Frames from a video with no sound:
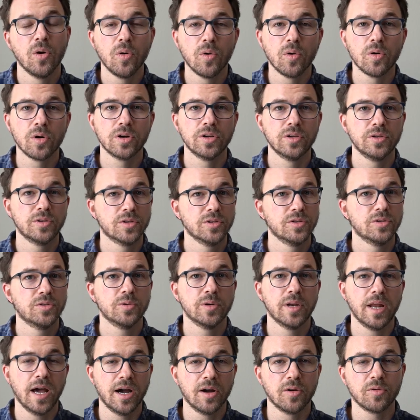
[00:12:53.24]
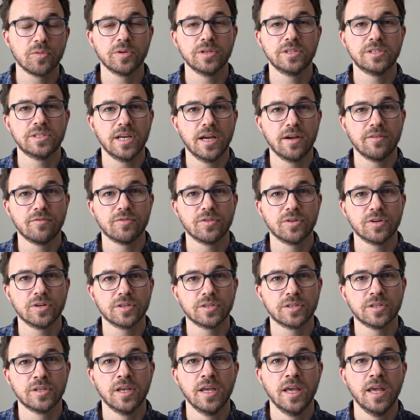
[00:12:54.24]
Or you could do an outreach
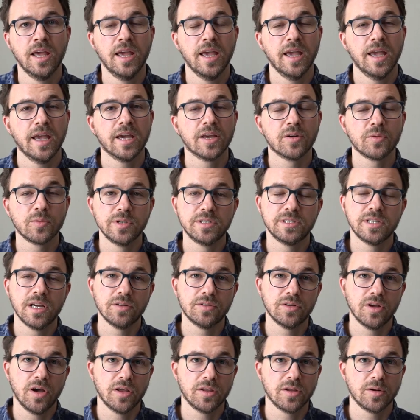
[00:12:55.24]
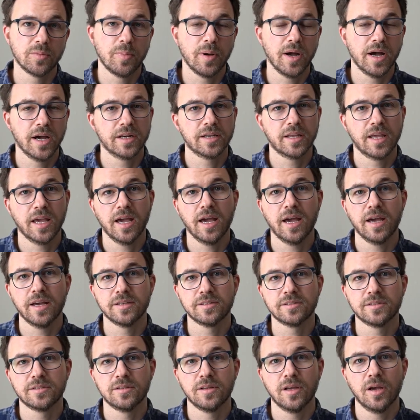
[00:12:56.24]
effort and reach out to other
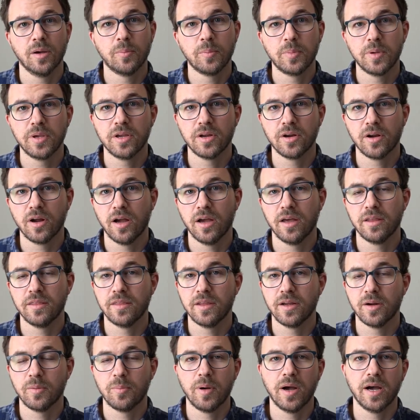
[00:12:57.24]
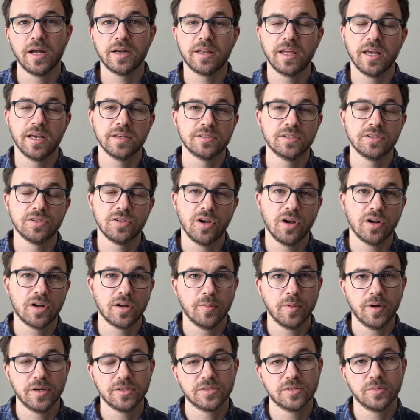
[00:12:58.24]
podcasts, appear on their podcast and talk
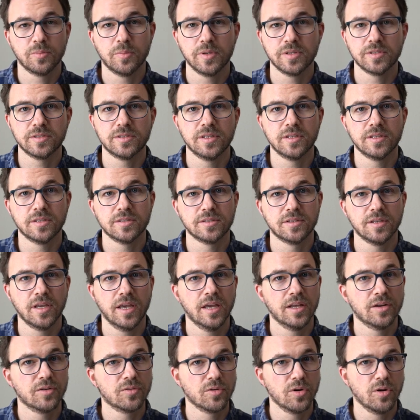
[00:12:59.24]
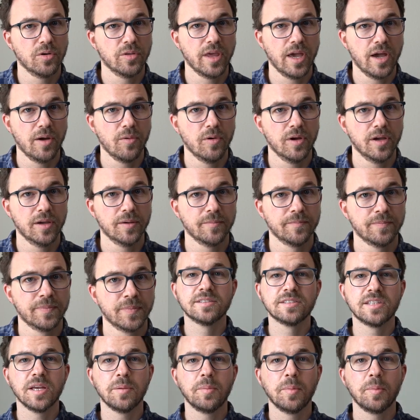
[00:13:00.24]
about your business and grow that way.
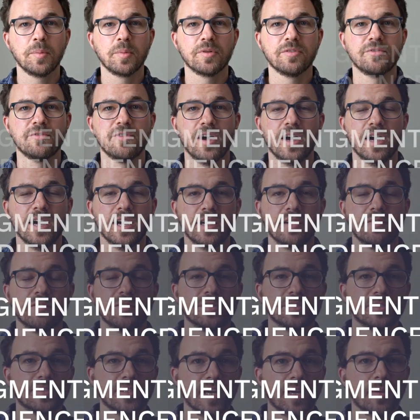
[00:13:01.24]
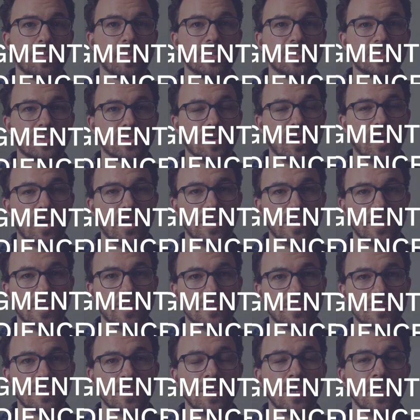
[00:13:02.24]
Step number five, segment your
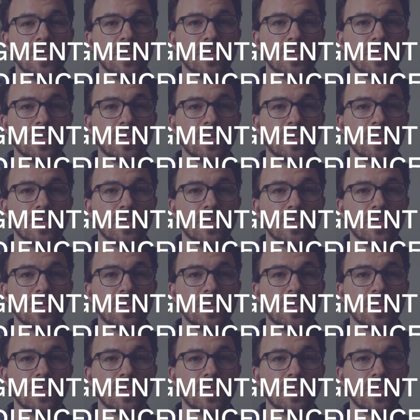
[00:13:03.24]
audience.